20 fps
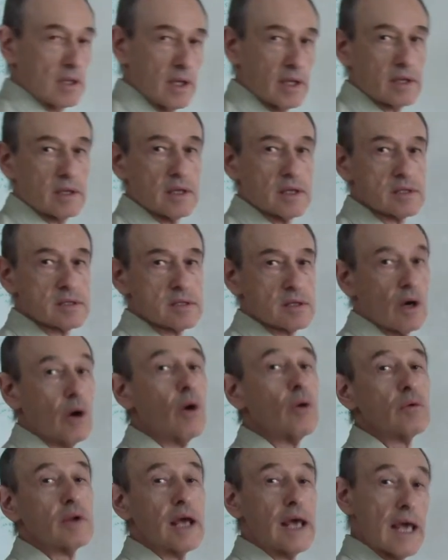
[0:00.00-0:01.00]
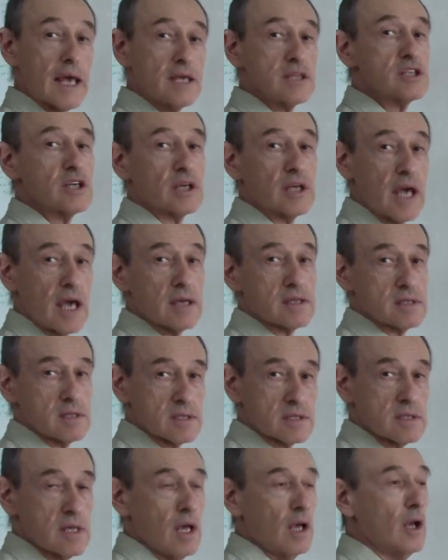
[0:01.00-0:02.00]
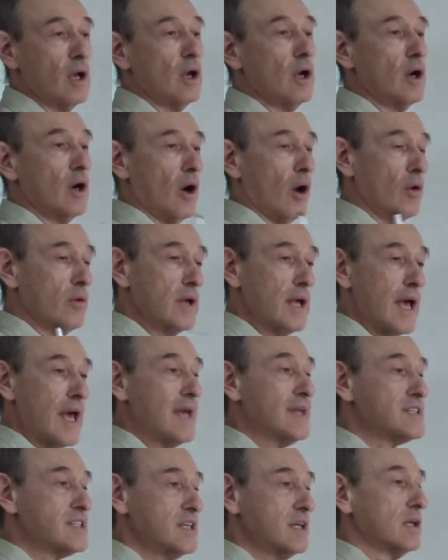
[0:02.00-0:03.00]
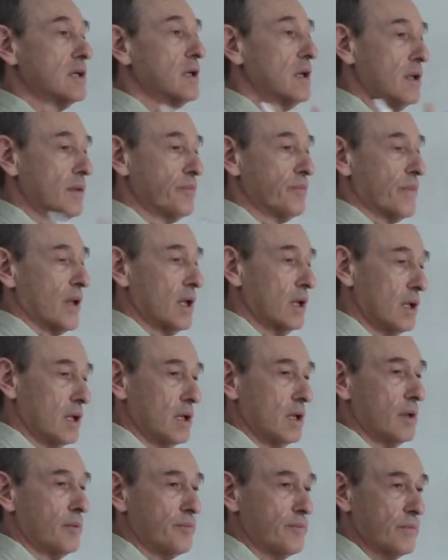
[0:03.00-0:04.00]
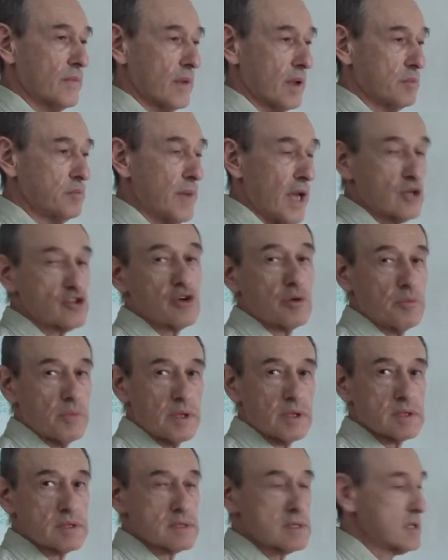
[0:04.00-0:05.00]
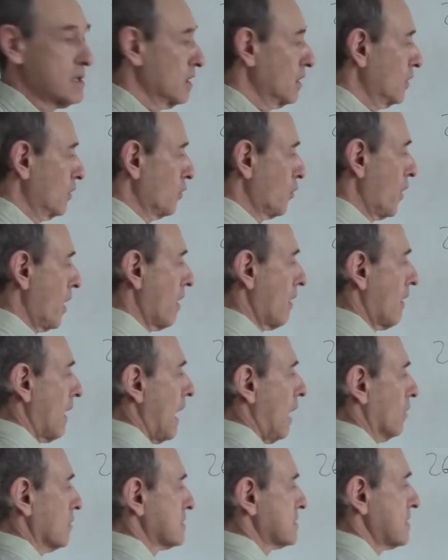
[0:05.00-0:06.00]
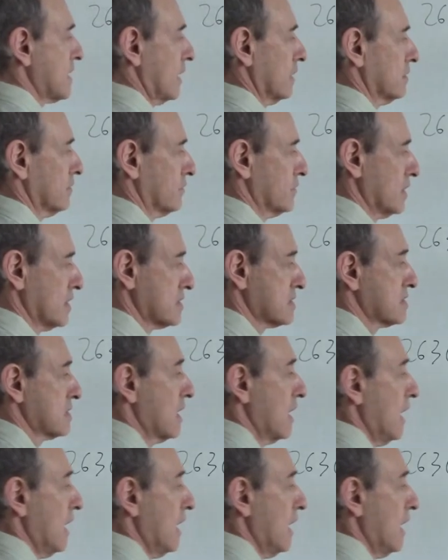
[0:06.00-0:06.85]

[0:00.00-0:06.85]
like this. So only eighty cases, only eighty um, measurements were outside of this.